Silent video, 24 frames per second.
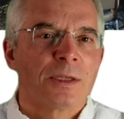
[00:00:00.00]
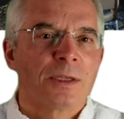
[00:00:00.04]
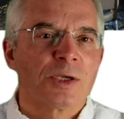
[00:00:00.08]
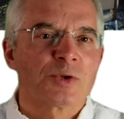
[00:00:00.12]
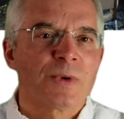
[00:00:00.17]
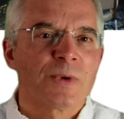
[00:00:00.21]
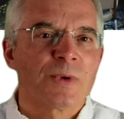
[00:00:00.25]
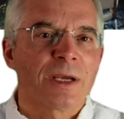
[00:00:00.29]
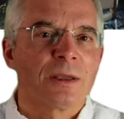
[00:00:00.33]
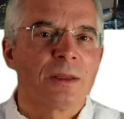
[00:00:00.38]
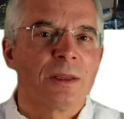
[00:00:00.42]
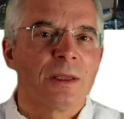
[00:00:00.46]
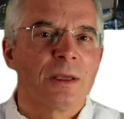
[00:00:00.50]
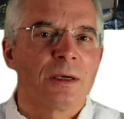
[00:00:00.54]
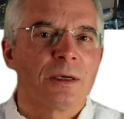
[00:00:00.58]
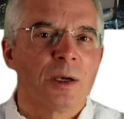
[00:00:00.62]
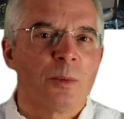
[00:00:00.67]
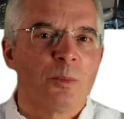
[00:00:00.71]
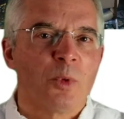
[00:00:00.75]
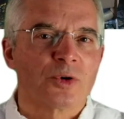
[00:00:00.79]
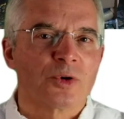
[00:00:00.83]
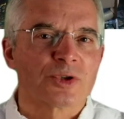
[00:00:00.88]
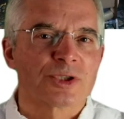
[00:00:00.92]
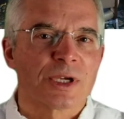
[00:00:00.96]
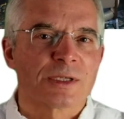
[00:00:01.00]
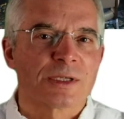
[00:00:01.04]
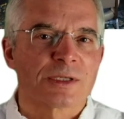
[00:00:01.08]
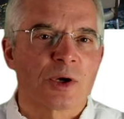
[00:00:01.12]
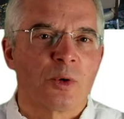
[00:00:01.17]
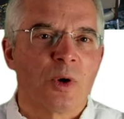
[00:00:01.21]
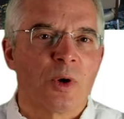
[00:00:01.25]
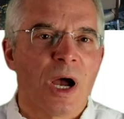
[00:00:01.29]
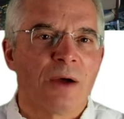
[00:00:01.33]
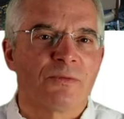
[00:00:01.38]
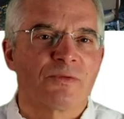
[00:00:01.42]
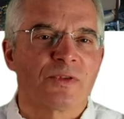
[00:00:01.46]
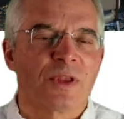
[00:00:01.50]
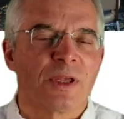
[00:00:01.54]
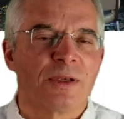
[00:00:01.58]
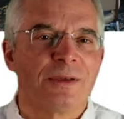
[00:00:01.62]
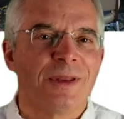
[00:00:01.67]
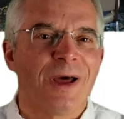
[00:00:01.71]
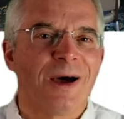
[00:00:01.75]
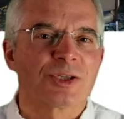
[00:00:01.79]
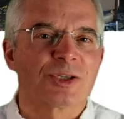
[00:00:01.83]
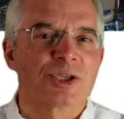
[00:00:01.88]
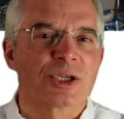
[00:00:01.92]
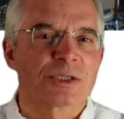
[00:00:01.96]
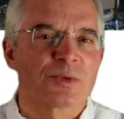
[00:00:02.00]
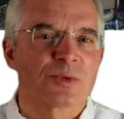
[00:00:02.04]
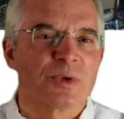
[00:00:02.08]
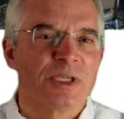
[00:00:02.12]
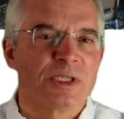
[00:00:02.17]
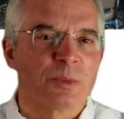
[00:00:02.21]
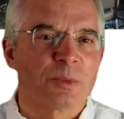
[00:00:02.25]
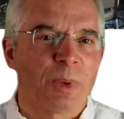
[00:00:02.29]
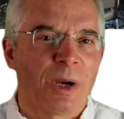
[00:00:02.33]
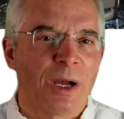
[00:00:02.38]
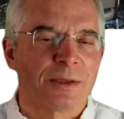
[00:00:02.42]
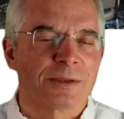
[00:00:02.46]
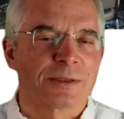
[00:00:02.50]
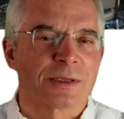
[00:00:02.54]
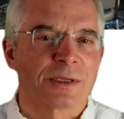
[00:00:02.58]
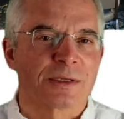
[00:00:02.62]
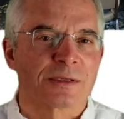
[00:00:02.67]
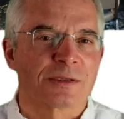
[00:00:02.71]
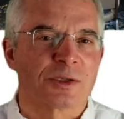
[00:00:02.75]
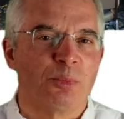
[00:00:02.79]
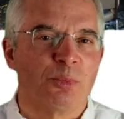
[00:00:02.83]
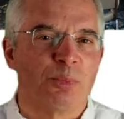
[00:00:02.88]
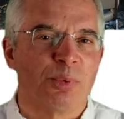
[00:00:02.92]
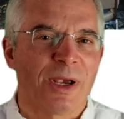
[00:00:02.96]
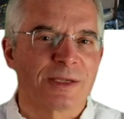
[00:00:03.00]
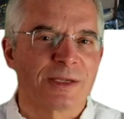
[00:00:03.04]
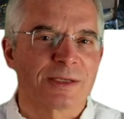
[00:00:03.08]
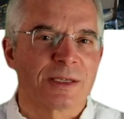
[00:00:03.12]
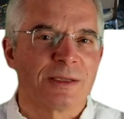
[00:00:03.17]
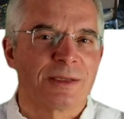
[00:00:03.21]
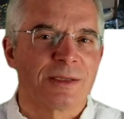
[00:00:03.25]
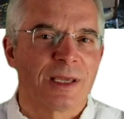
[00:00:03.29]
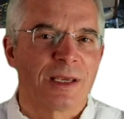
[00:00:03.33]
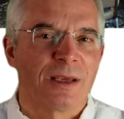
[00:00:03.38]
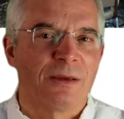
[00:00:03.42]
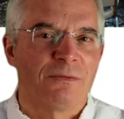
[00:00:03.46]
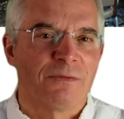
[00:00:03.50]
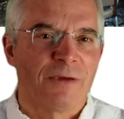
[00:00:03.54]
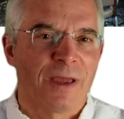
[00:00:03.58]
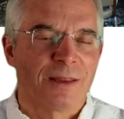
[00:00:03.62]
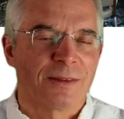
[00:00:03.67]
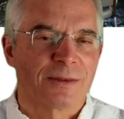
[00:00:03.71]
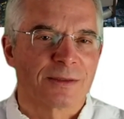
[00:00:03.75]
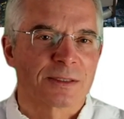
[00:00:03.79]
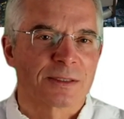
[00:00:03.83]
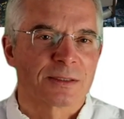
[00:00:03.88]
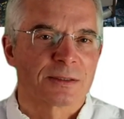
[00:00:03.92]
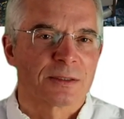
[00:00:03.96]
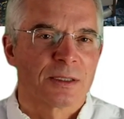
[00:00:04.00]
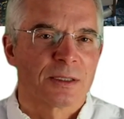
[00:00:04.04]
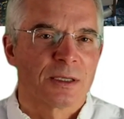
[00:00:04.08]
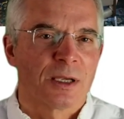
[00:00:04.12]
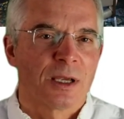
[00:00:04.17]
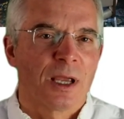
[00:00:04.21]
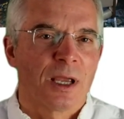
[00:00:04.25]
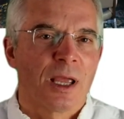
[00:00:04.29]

Dysregulated emotions are often not just responses to present-day events.